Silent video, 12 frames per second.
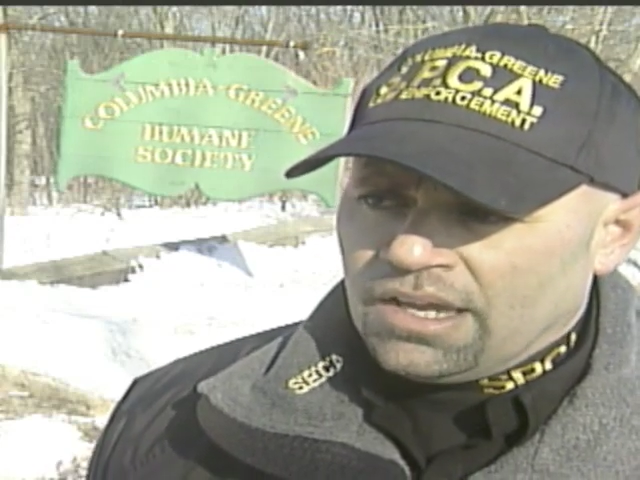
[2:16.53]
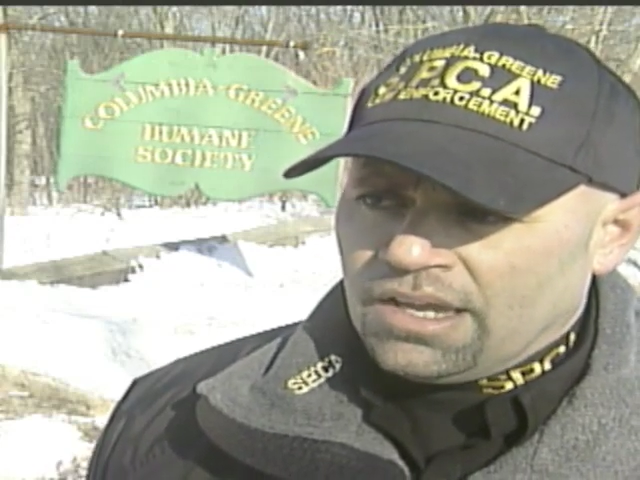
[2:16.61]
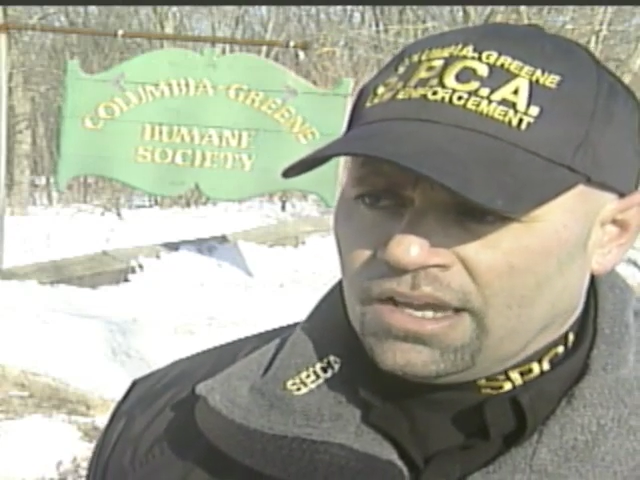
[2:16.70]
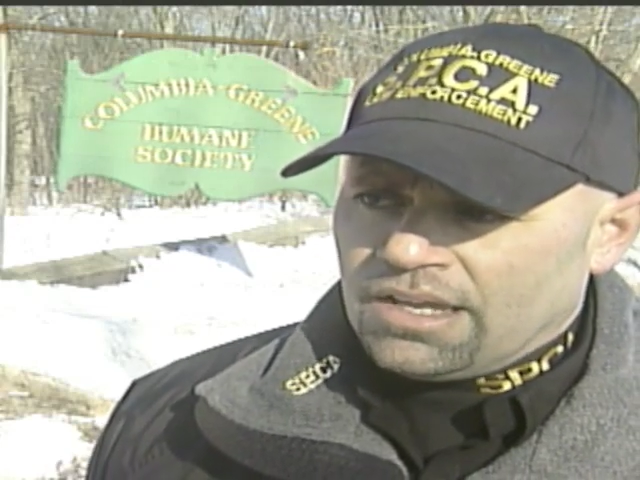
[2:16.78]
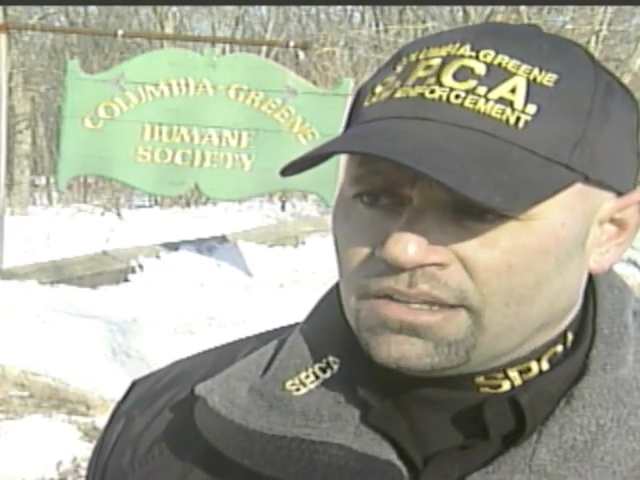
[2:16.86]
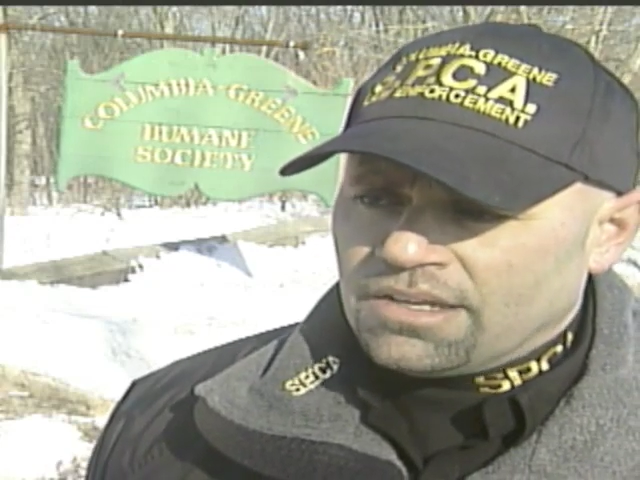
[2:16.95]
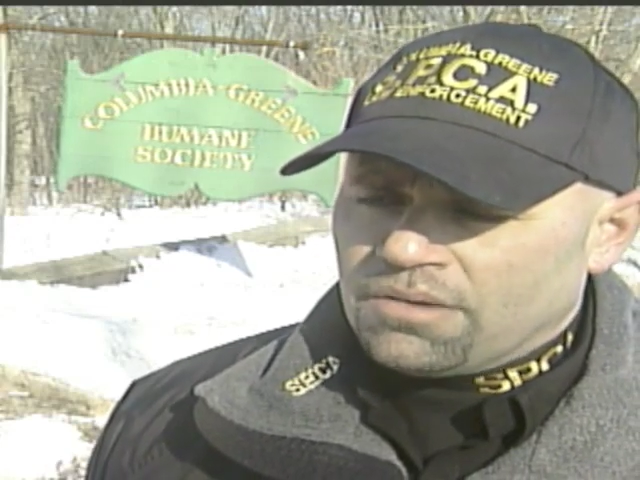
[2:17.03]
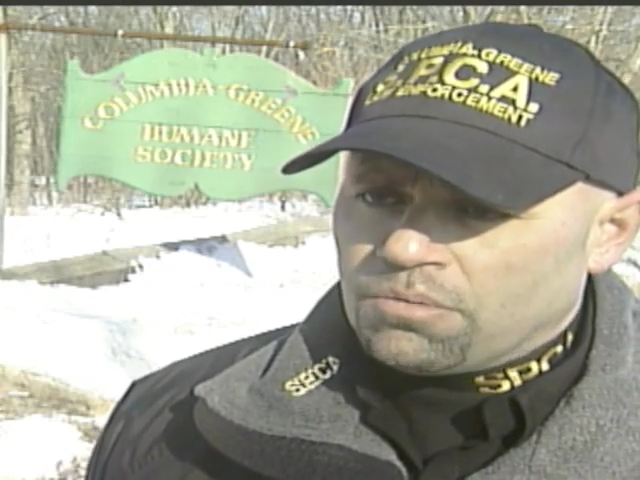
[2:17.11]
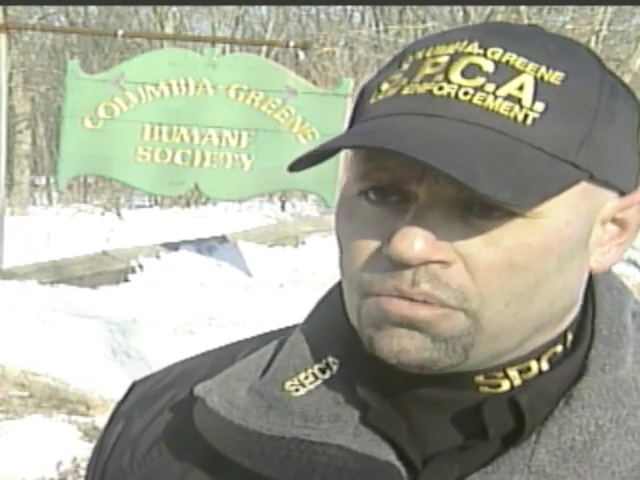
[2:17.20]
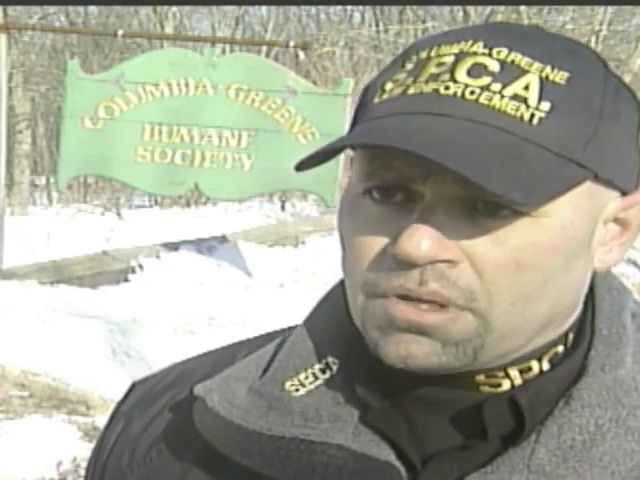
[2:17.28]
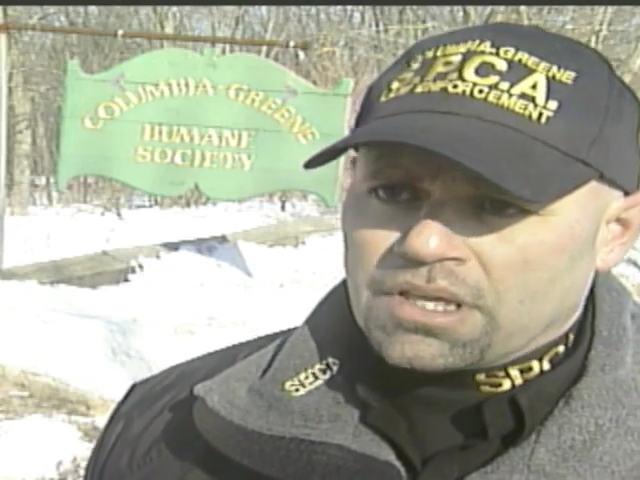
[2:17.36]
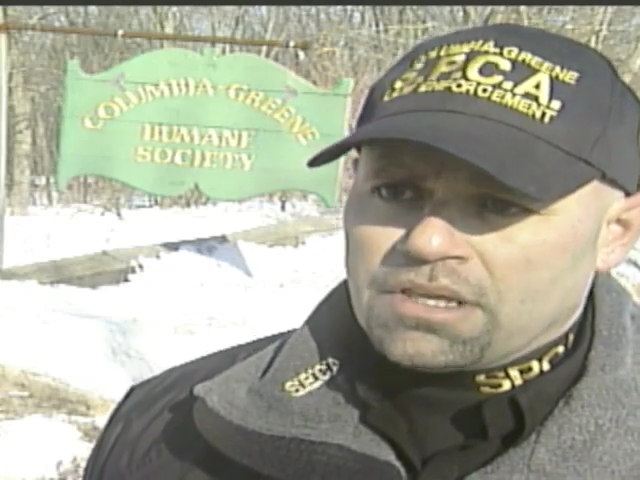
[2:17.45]
And uh,
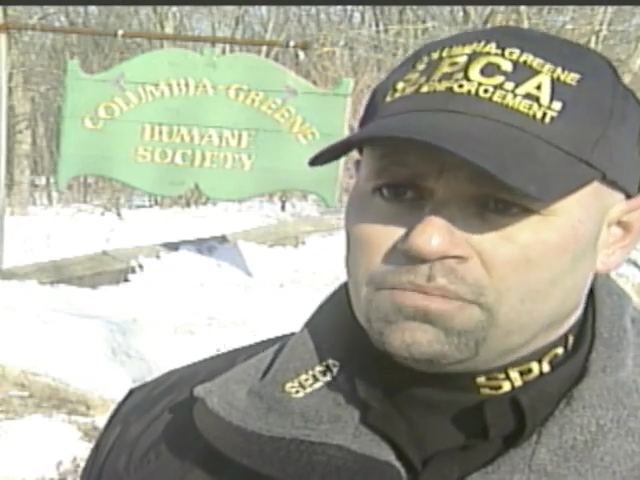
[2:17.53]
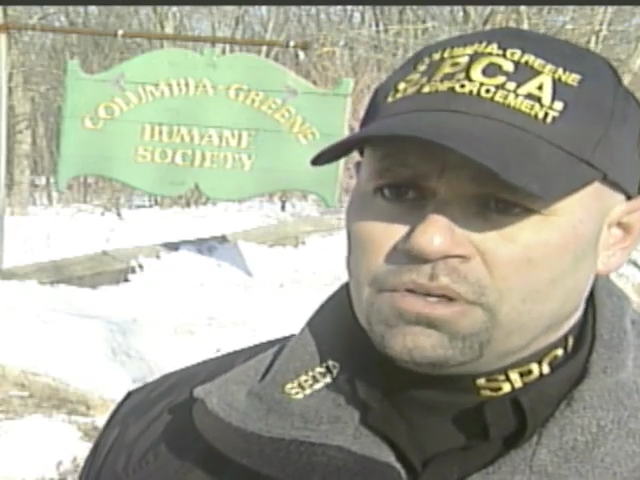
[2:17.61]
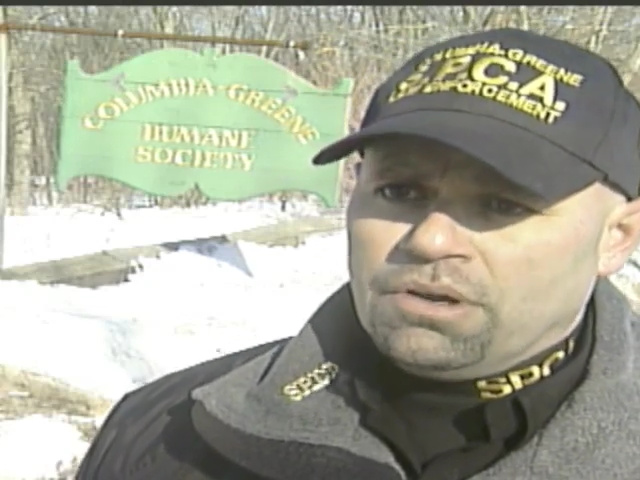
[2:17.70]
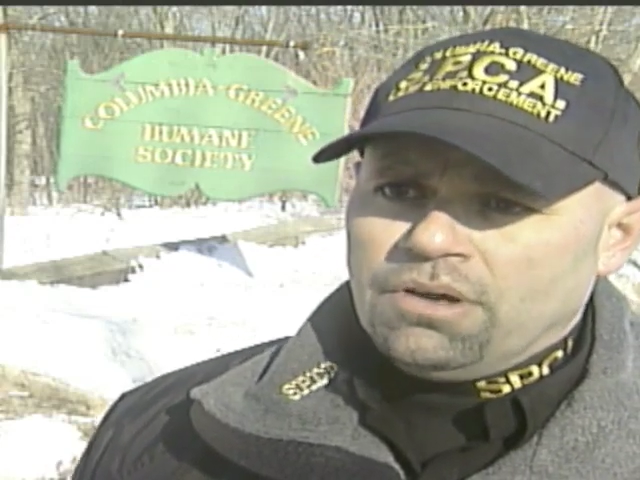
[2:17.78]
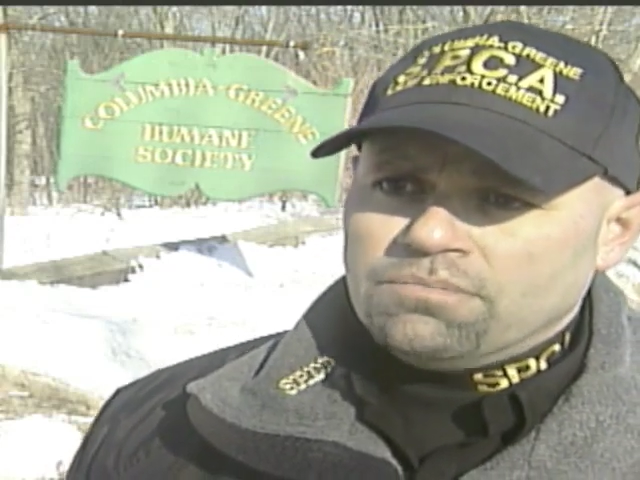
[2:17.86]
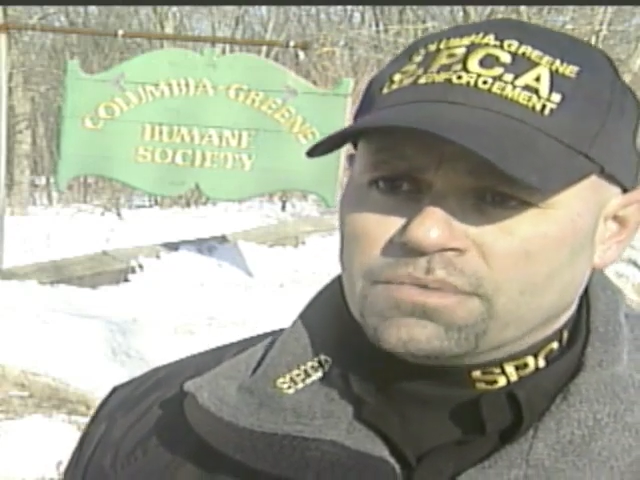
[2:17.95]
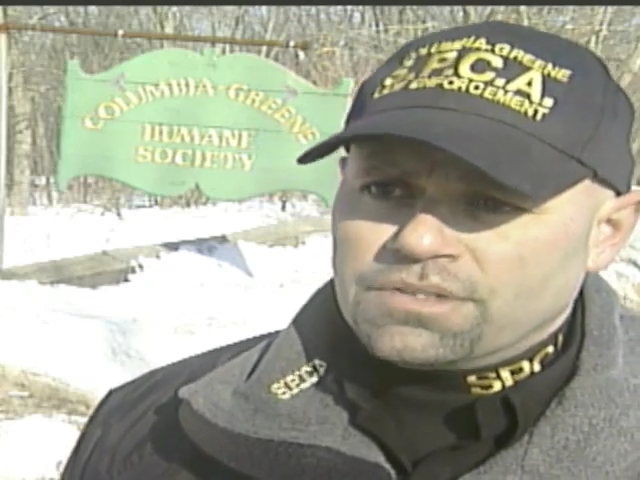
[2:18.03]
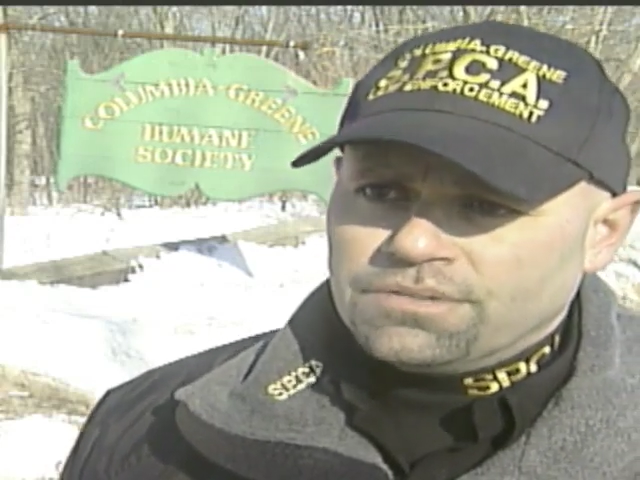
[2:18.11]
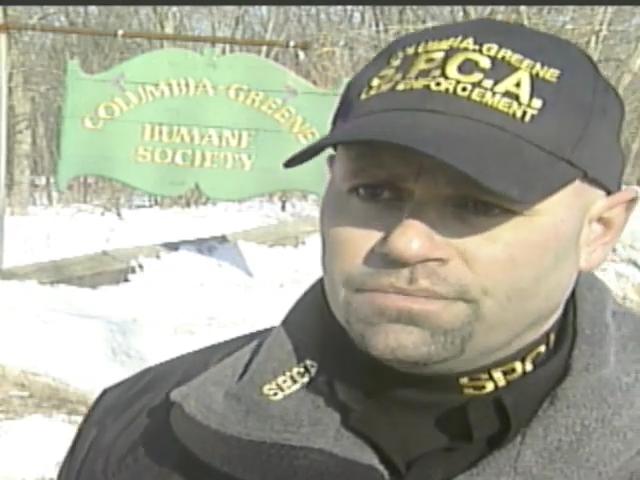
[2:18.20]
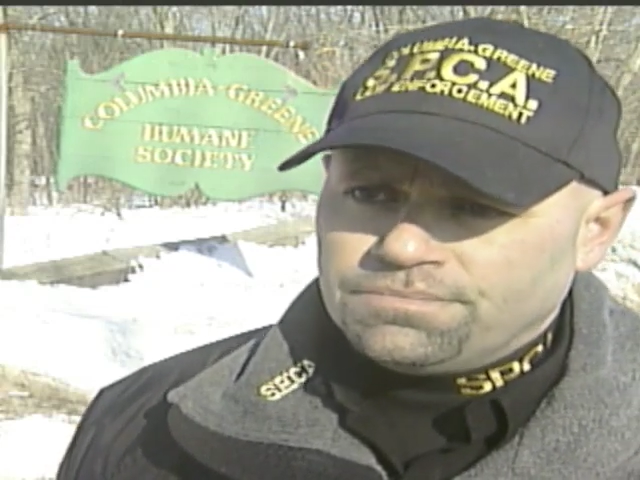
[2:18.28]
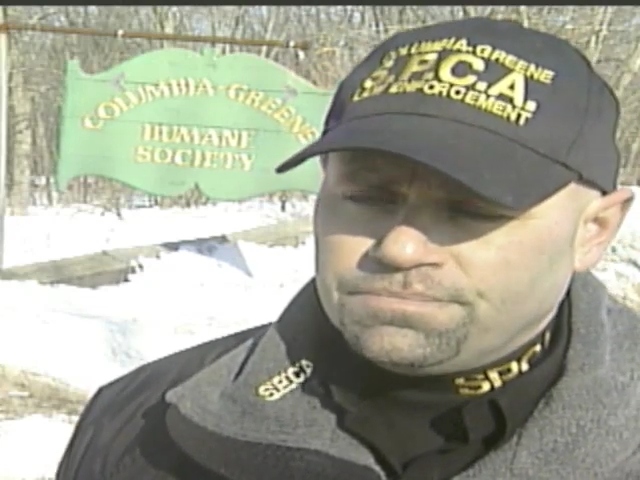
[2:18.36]
we want to get them new homes.